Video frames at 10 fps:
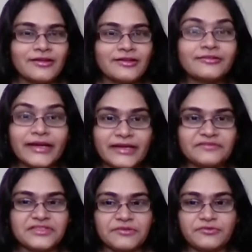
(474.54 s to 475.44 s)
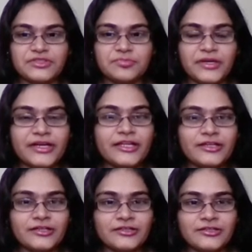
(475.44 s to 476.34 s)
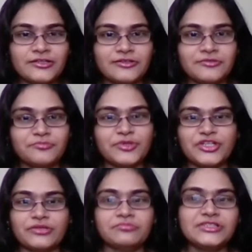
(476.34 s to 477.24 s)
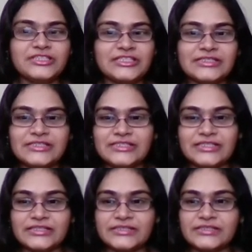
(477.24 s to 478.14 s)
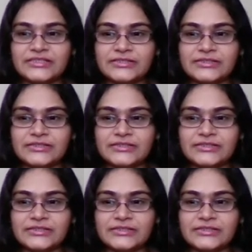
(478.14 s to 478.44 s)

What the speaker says: Knight f7 was played here, bishop g6.